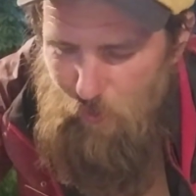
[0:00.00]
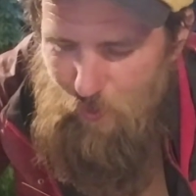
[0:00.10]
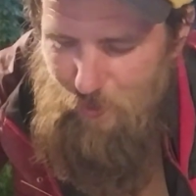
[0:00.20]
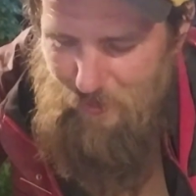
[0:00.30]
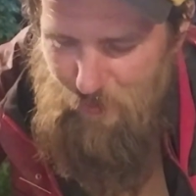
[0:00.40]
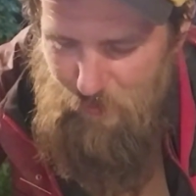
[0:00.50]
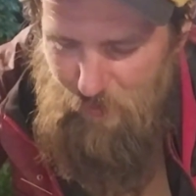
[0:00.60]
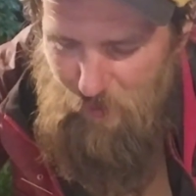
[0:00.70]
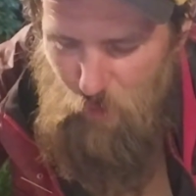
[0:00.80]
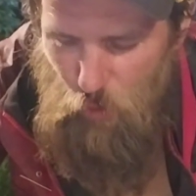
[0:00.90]
like the
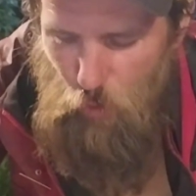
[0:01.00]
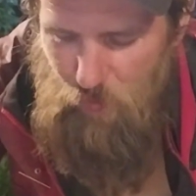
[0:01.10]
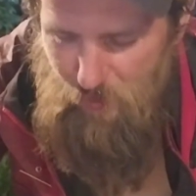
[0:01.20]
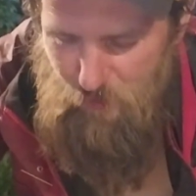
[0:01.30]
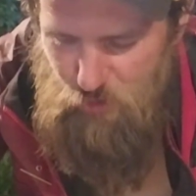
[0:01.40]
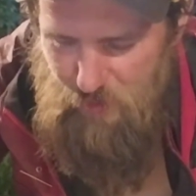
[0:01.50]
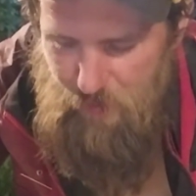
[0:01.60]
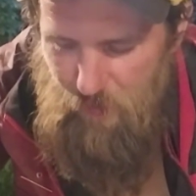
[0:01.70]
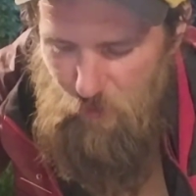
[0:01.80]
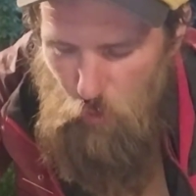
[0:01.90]
letter O, the letter G,
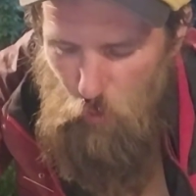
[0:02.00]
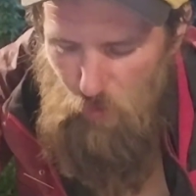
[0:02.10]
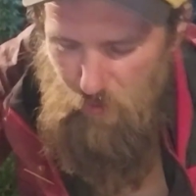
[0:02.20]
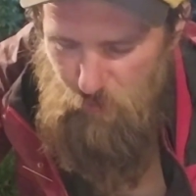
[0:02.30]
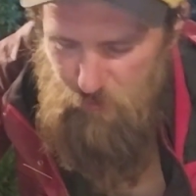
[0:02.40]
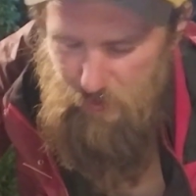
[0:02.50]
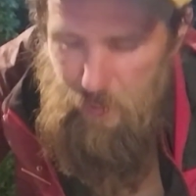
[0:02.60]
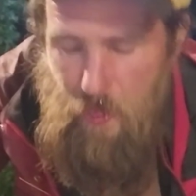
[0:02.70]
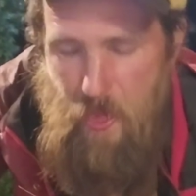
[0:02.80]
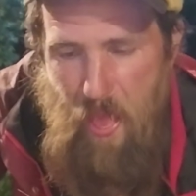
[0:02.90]
the letter O, the letter C,
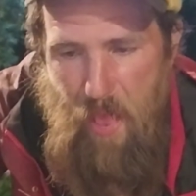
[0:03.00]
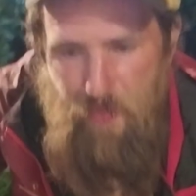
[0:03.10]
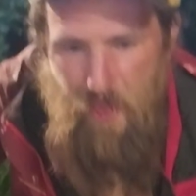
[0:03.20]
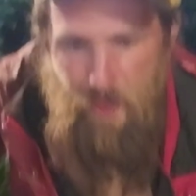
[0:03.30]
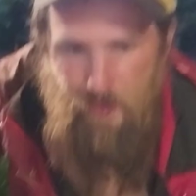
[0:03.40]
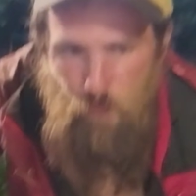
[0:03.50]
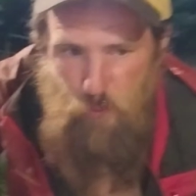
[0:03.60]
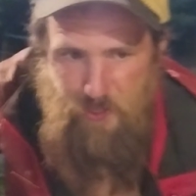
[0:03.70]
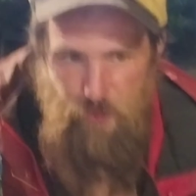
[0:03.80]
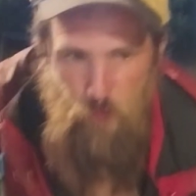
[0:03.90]
and we
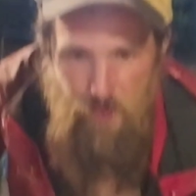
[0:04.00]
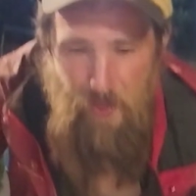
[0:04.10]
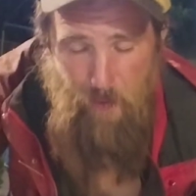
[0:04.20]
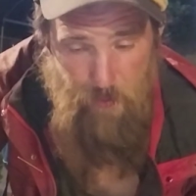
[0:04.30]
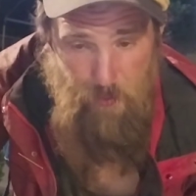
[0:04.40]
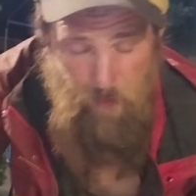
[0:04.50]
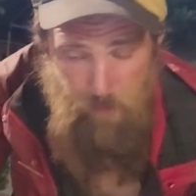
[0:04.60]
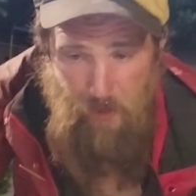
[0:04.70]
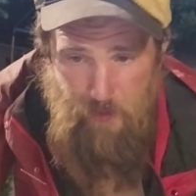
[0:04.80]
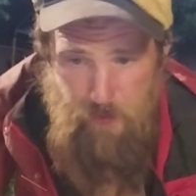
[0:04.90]
didn't do the same
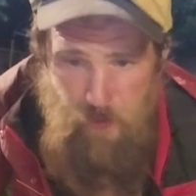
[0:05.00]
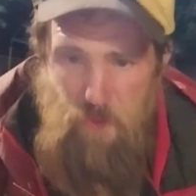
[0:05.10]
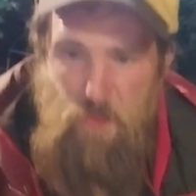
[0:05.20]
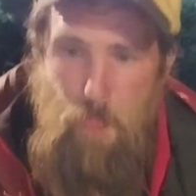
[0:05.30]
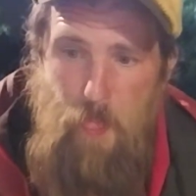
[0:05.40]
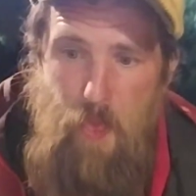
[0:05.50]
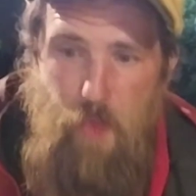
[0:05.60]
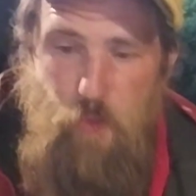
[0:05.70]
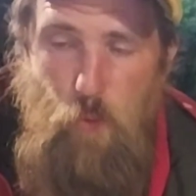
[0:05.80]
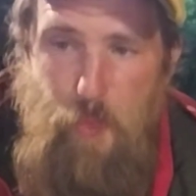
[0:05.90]
effect.
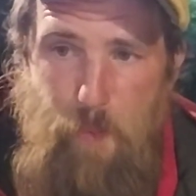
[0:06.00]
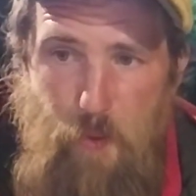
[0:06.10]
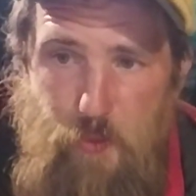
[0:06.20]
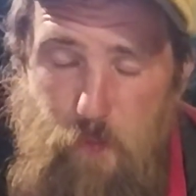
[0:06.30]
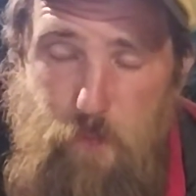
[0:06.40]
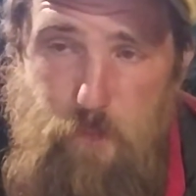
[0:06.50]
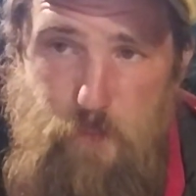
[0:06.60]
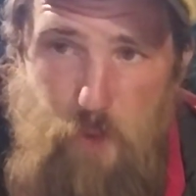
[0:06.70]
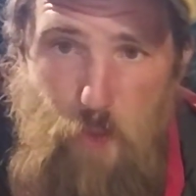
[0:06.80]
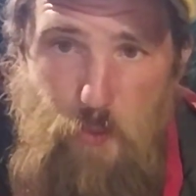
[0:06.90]
So they must have
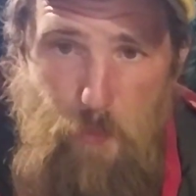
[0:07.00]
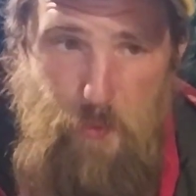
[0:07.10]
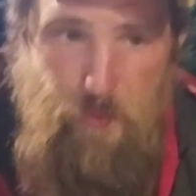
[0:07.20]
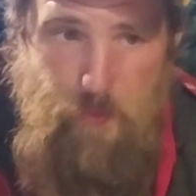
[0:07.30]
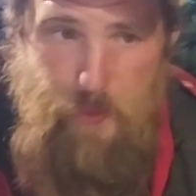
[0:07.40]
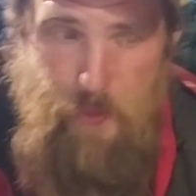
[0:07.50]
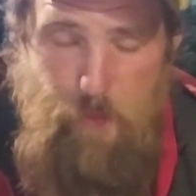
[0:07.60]
done something with the